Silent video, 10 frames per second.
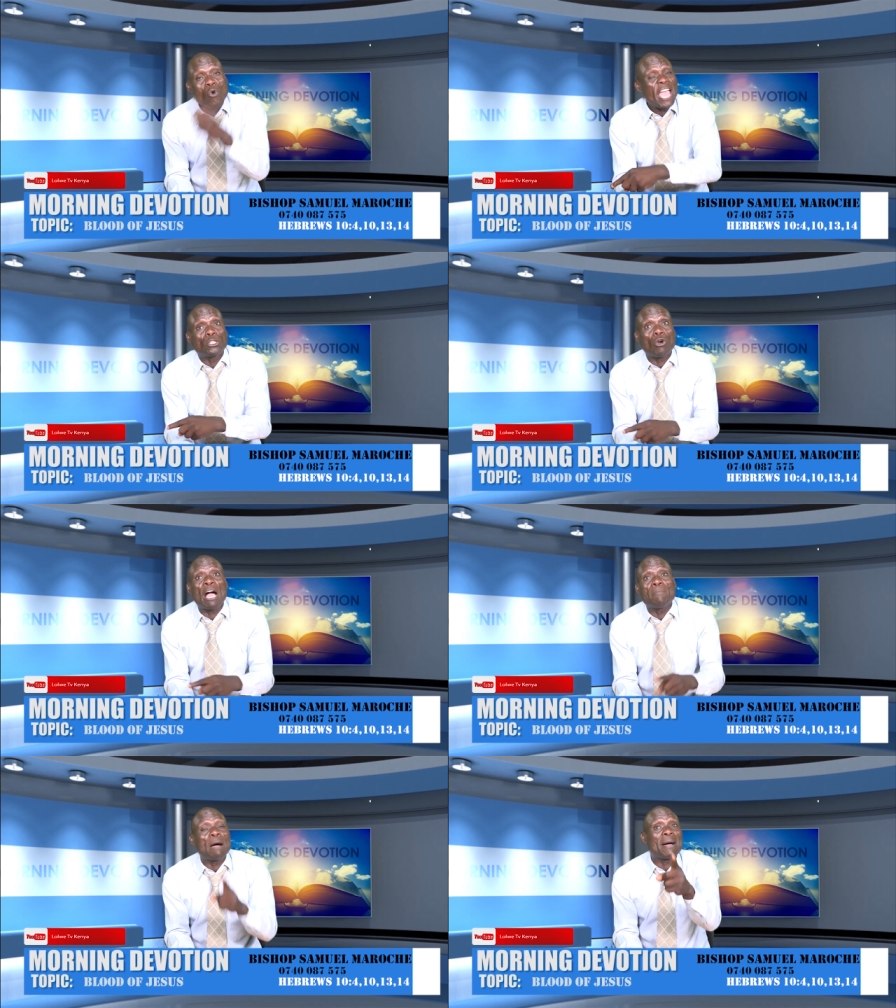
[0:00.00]
went
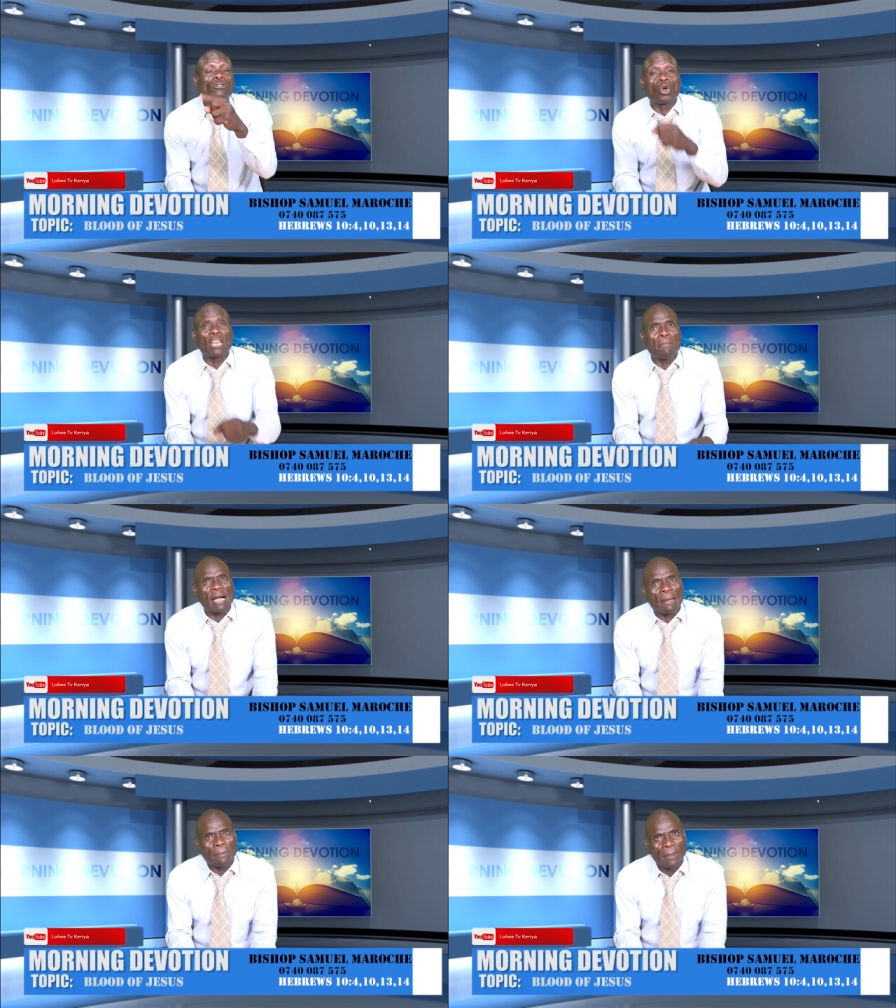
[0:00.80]
to her mom and told
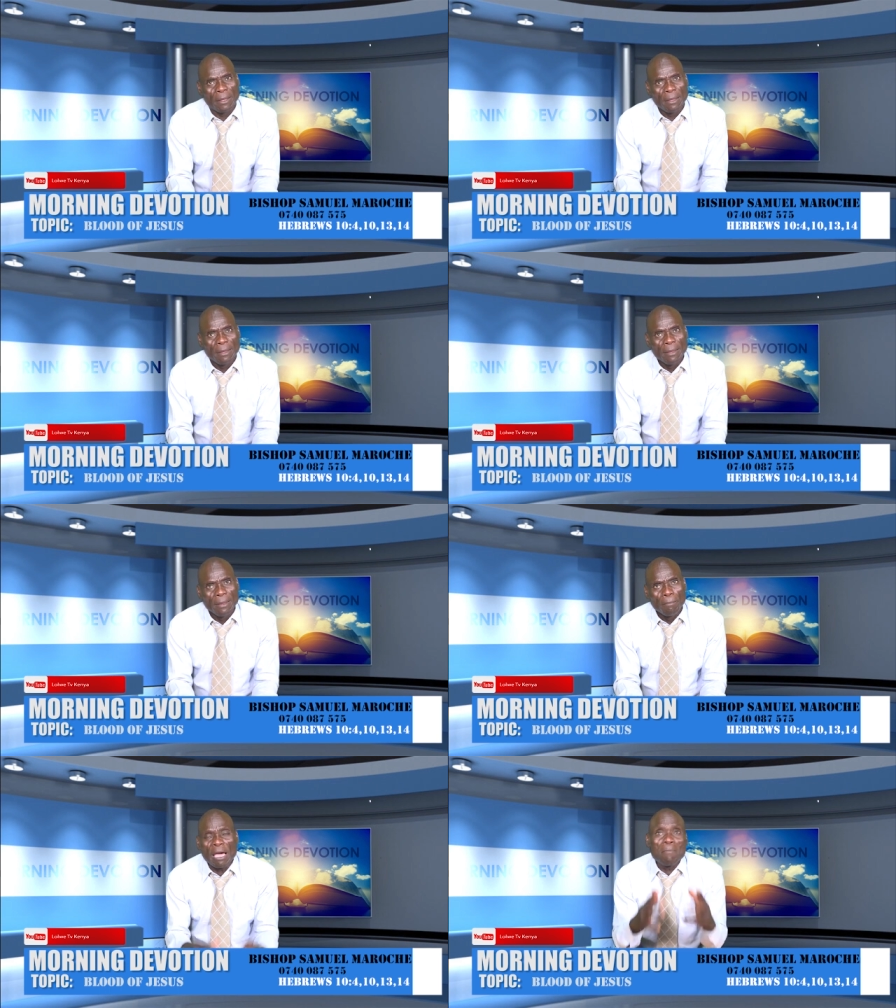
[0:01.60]
her mom,
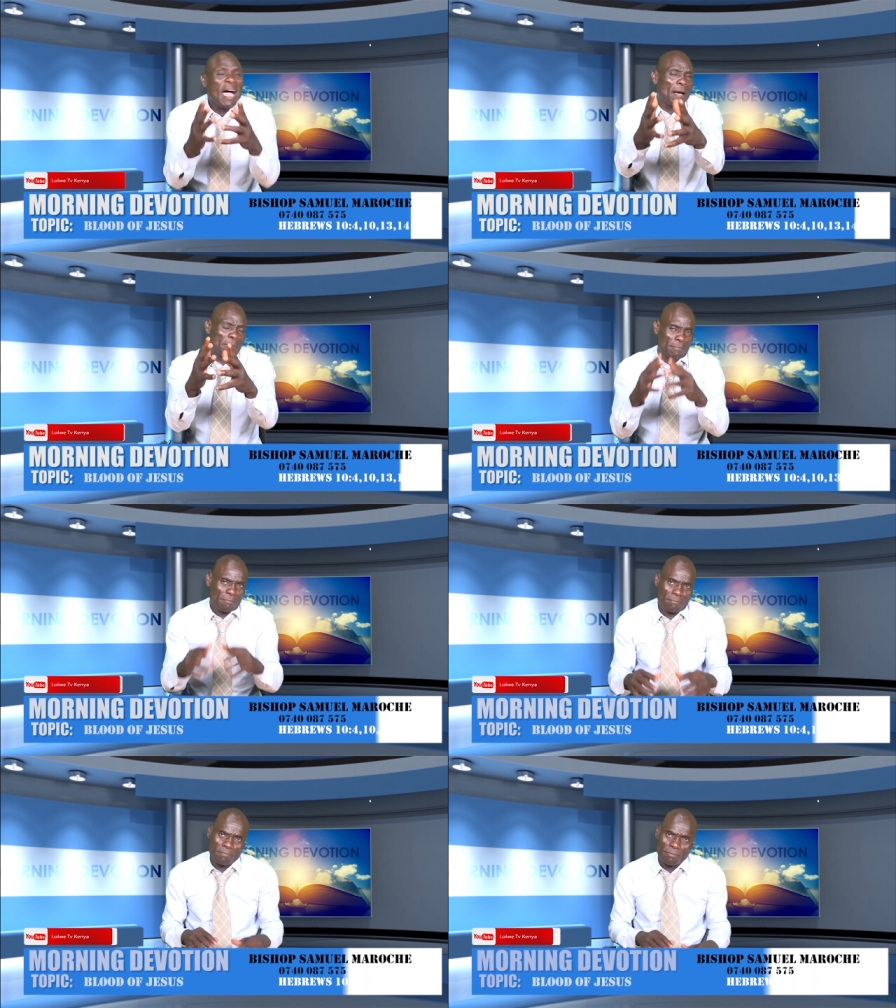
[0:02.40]
My mom,